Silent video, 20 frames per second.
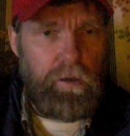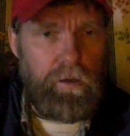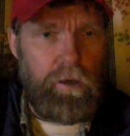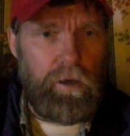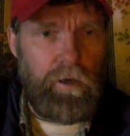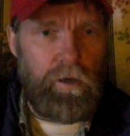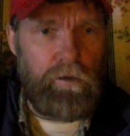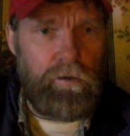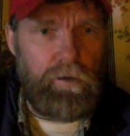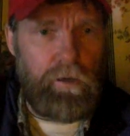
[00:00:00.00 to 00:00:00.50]

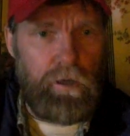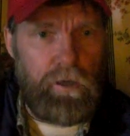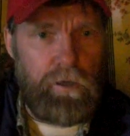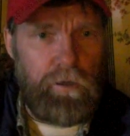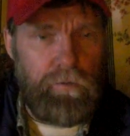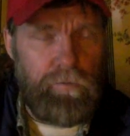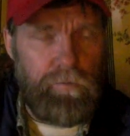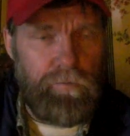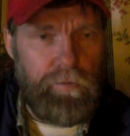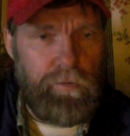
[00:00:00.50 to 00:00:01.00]
and
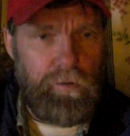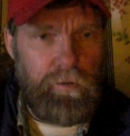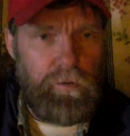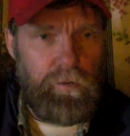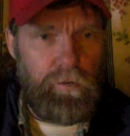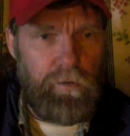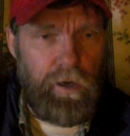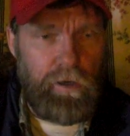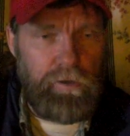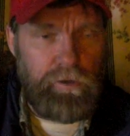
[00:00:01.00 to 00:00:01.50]

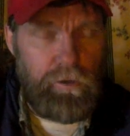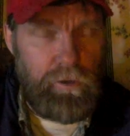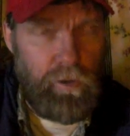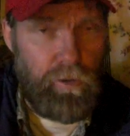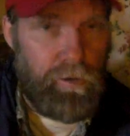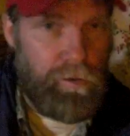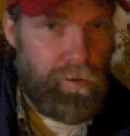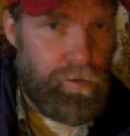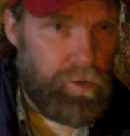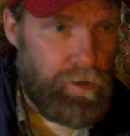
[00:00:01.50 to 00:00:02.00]
as you
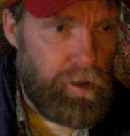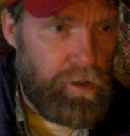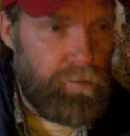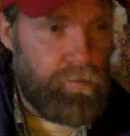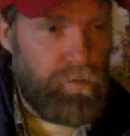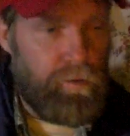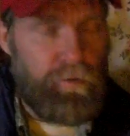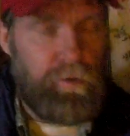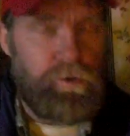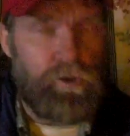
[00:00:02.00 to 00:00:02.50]
know, the
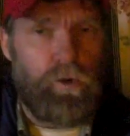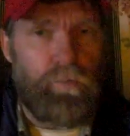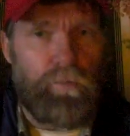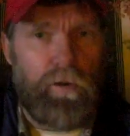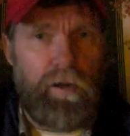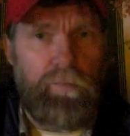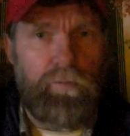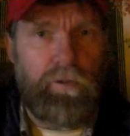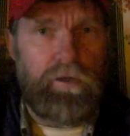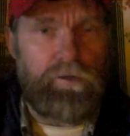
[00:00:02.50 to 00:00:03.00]
Joe
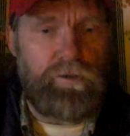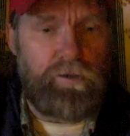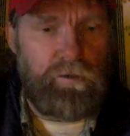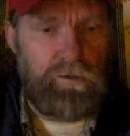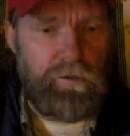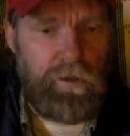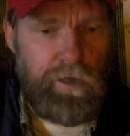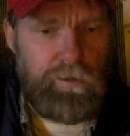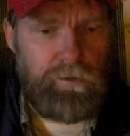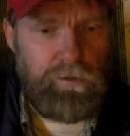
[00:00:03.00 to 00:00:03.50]
pipe gets
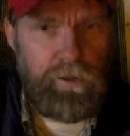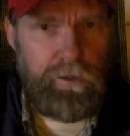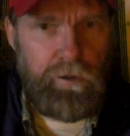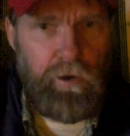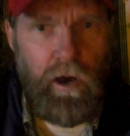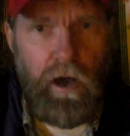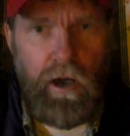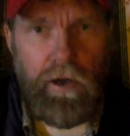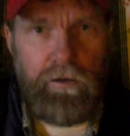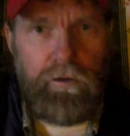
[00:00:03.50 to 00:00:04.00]
intensely
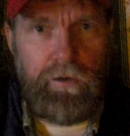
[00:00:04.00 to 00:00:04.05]
hot.